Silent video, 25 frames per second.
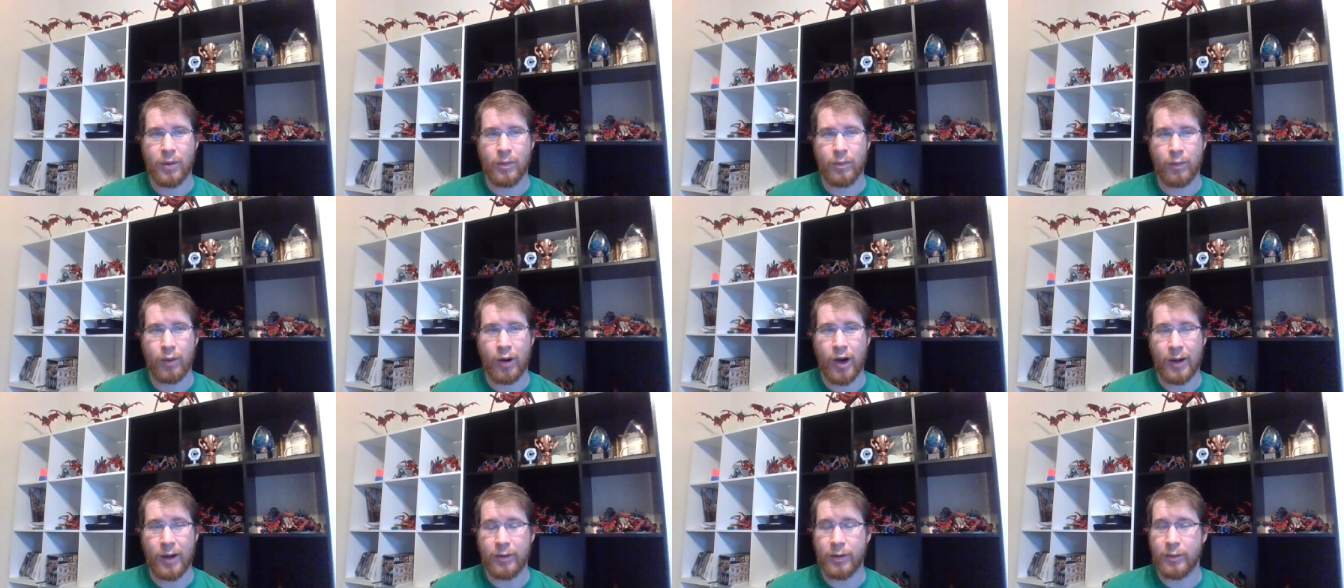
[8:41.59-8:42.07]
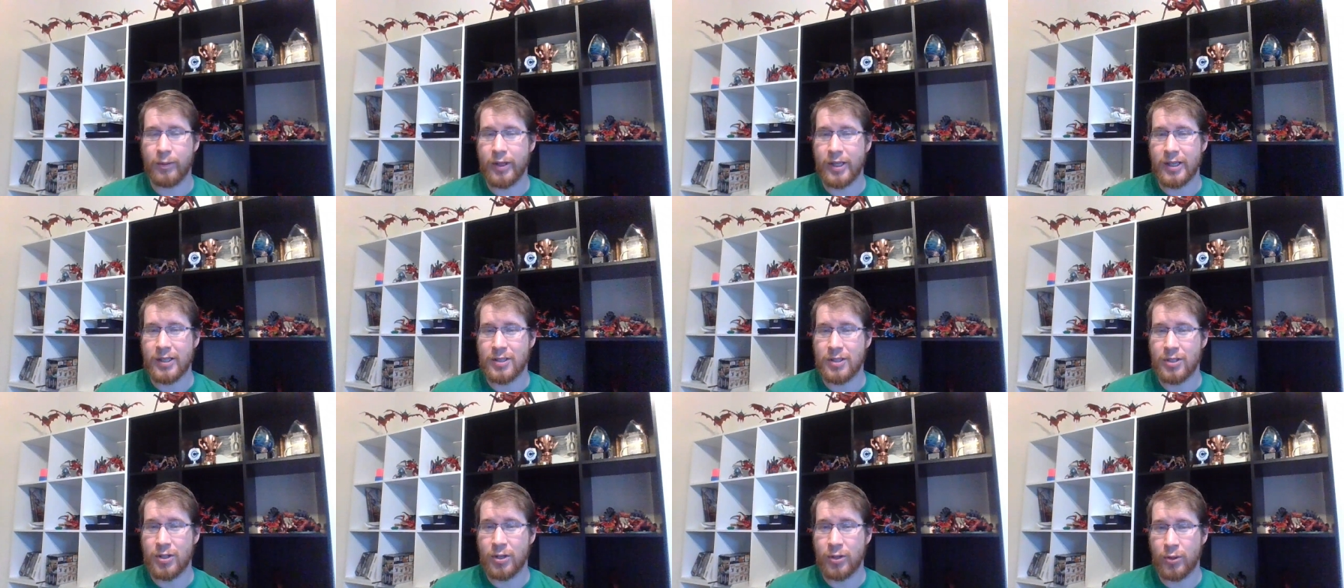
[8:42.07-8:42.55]
probably
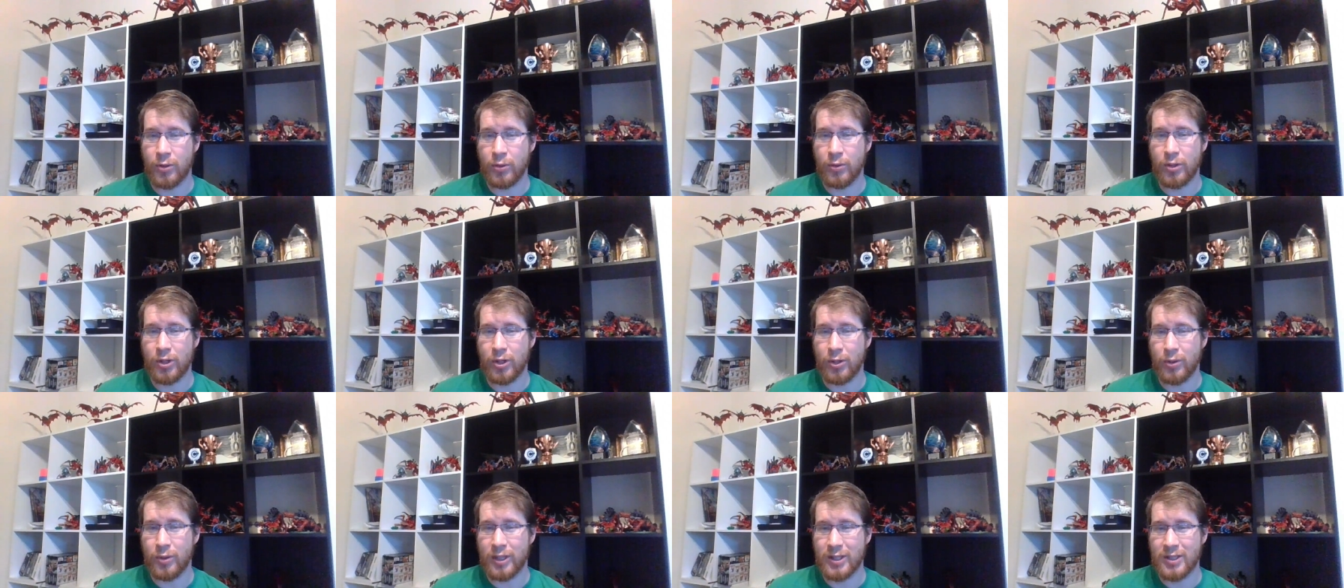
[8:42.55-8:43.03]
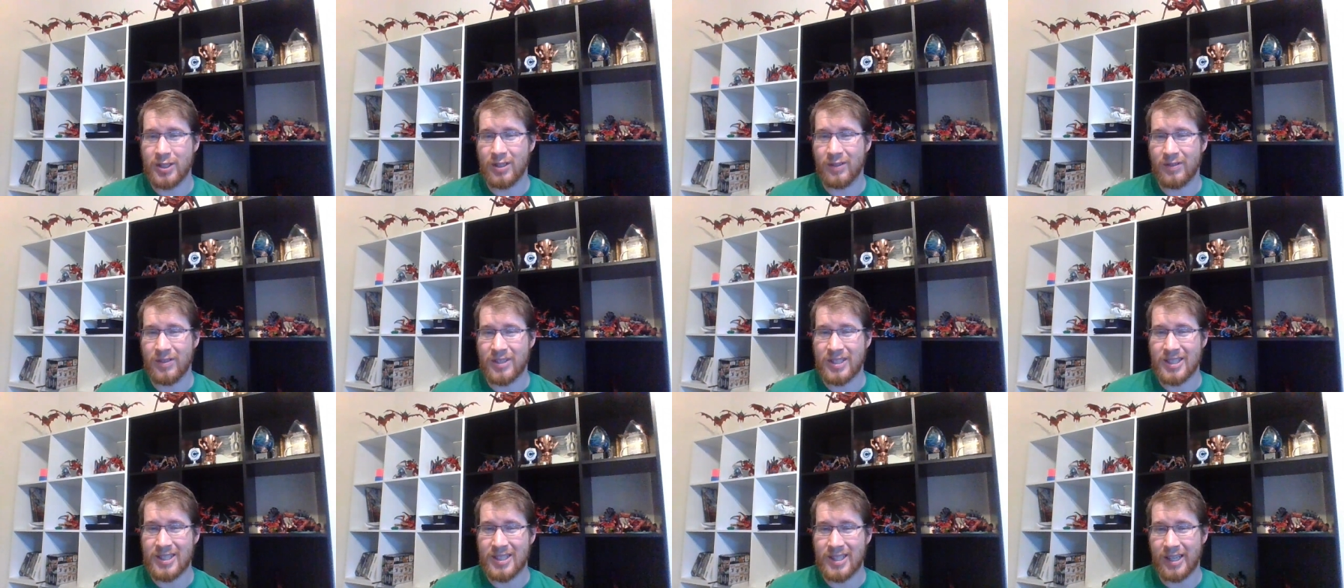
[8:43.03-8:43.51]
two units of
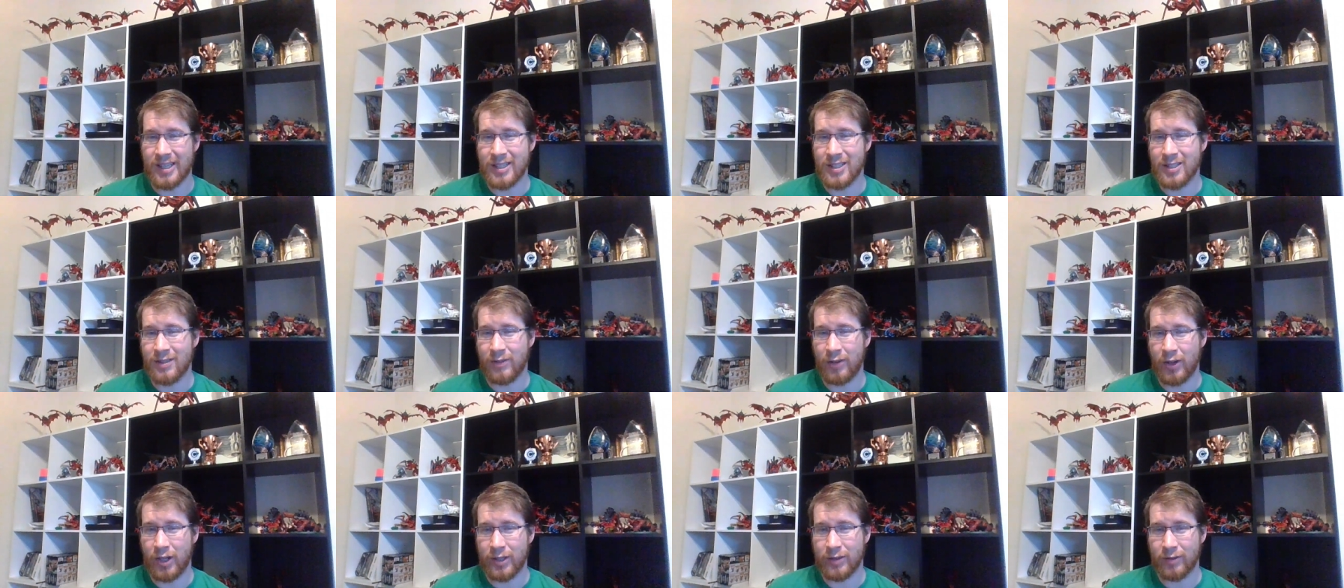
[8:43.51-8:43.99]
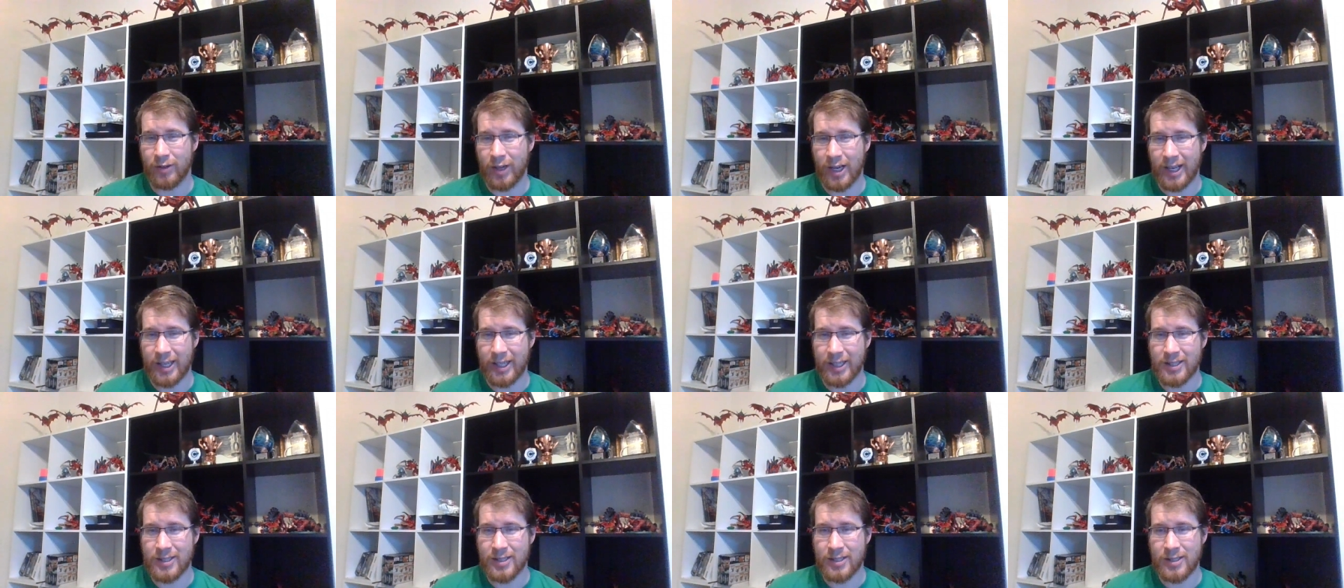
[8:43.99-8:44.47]
six Von
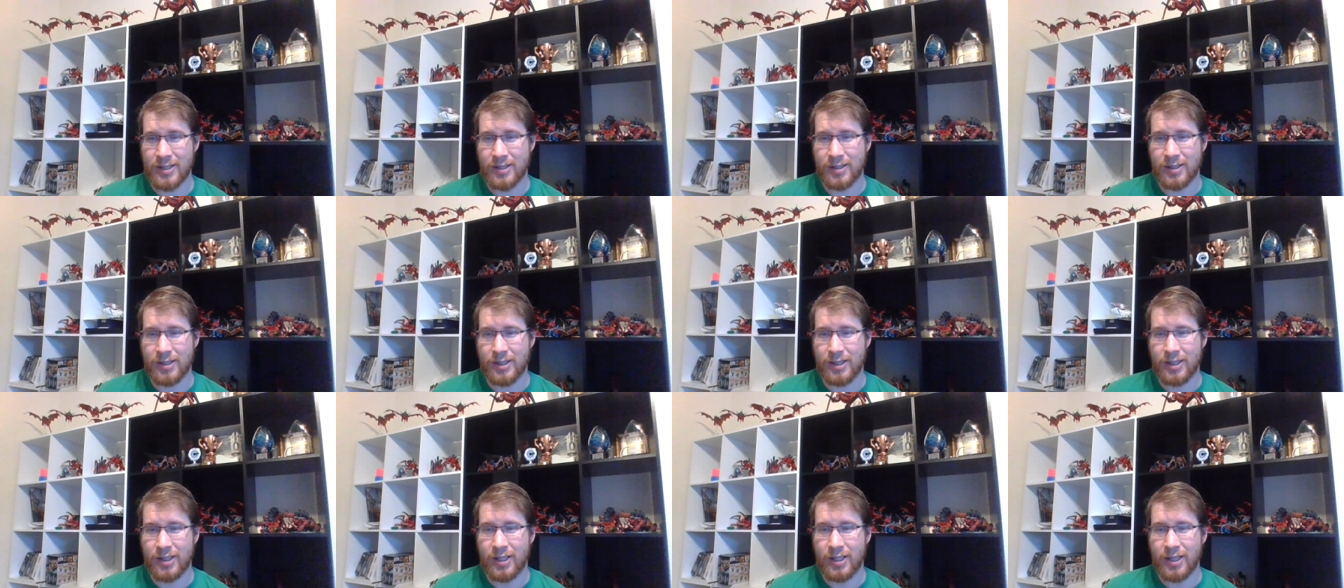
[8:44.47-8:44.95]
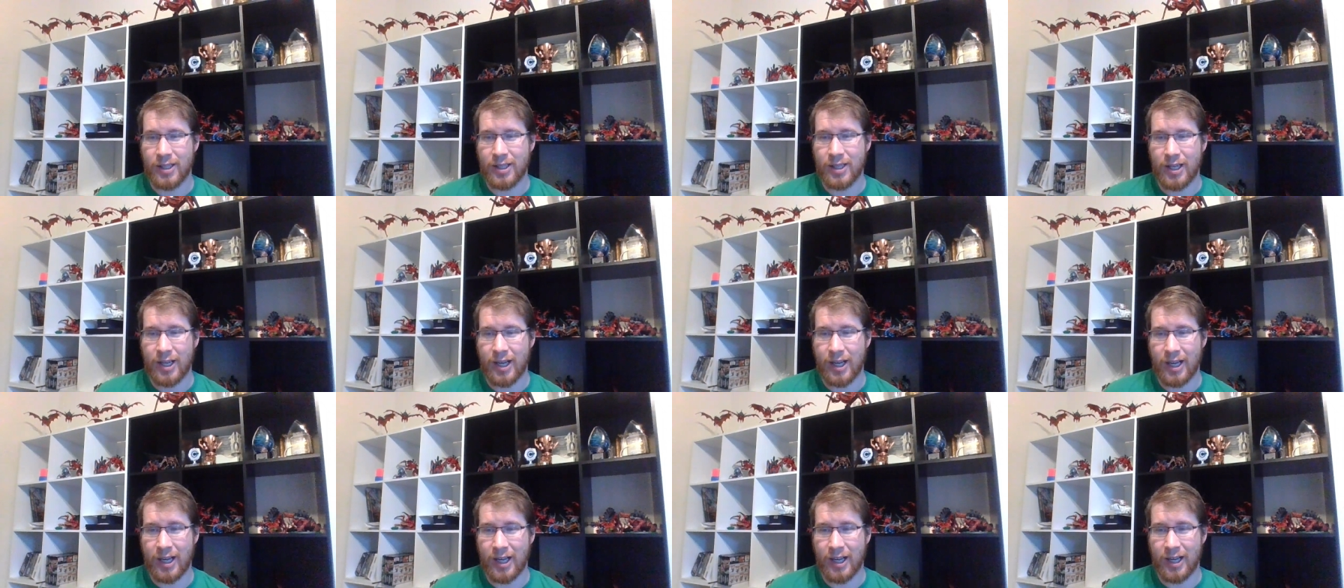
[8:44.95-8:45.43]
Ryans,
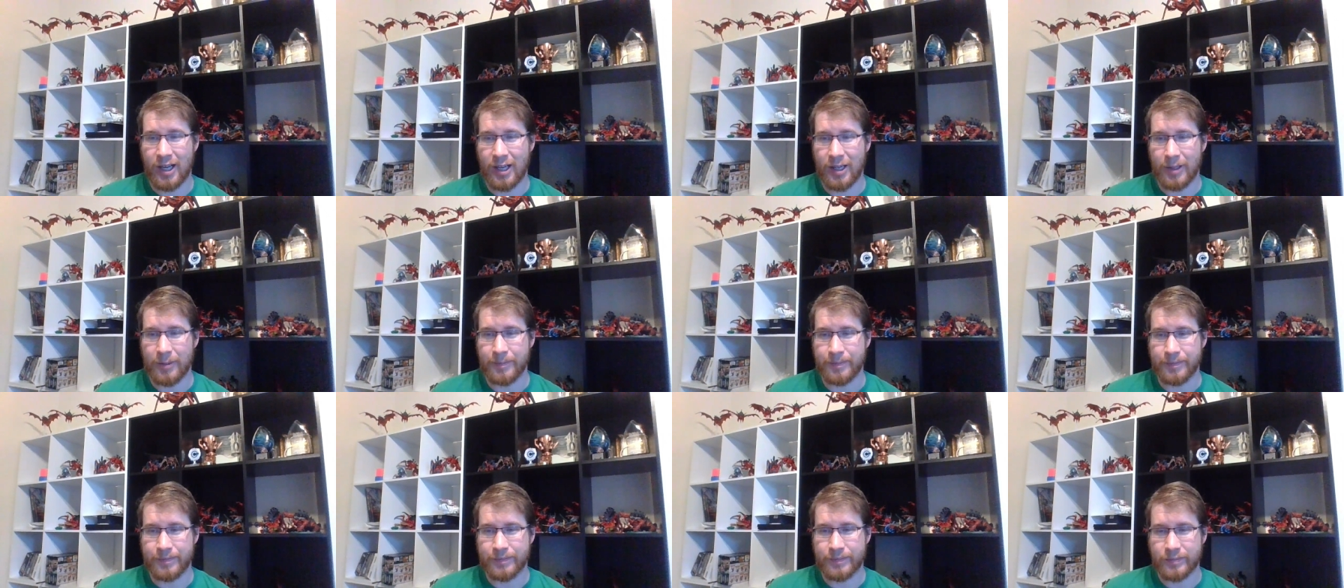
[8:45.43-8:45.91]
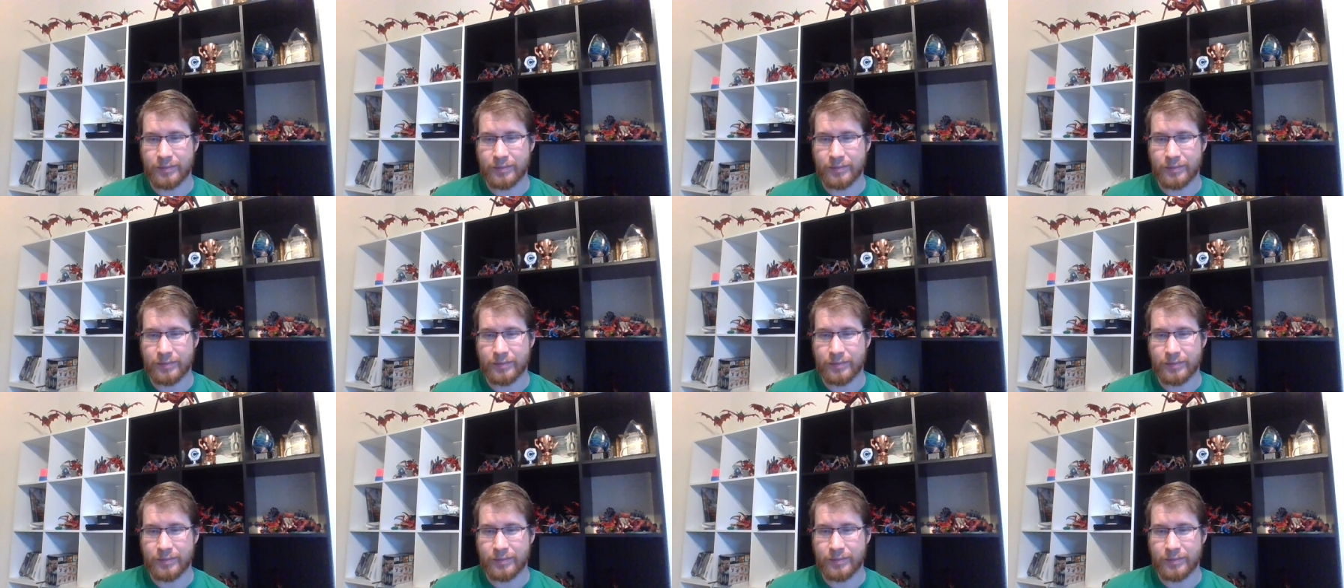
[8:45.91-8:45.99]
um,